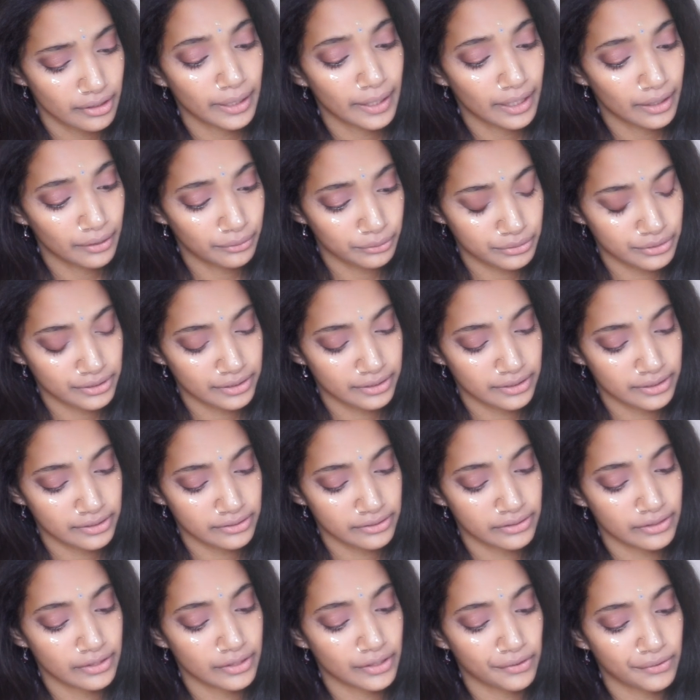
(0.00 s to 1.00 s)

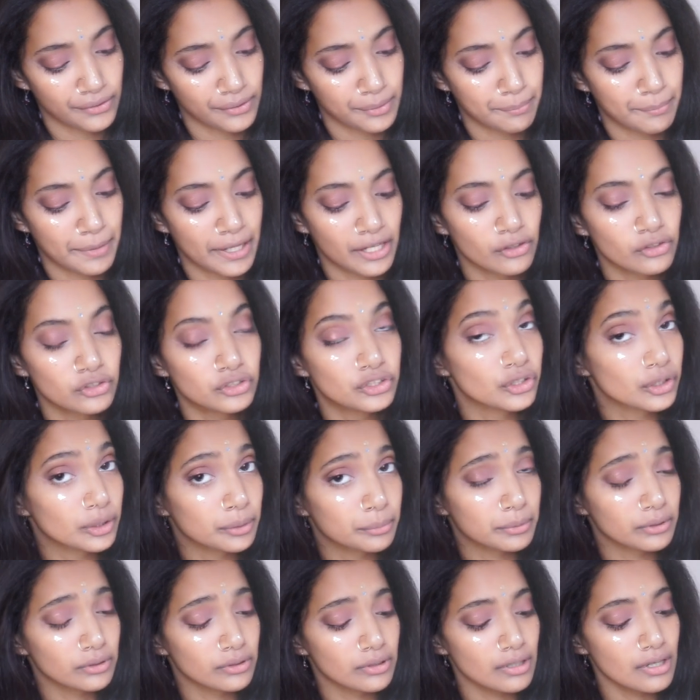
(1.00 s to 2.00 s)
houses their male
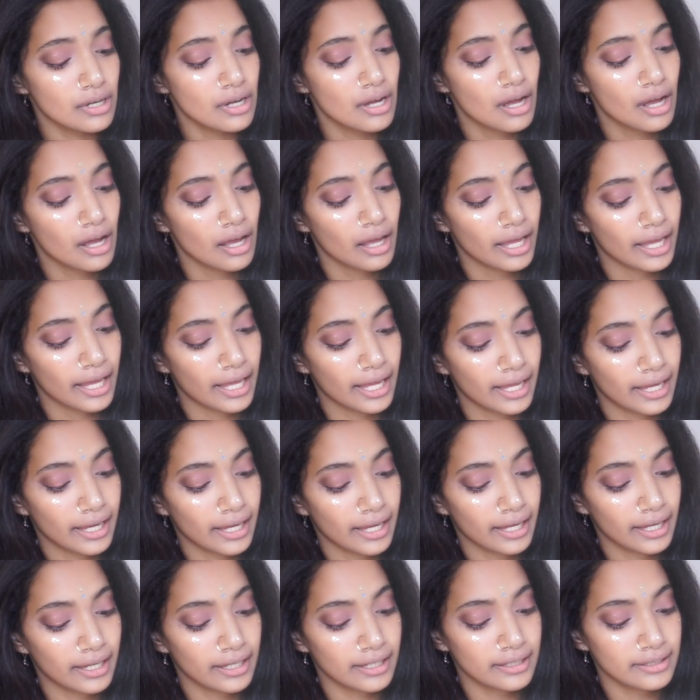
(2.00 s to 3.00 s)
gerbil
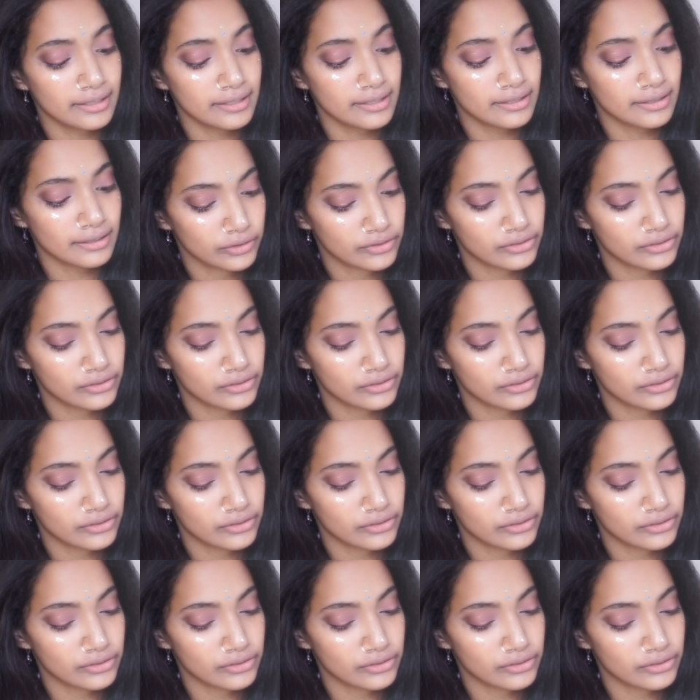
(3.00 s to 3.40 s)
and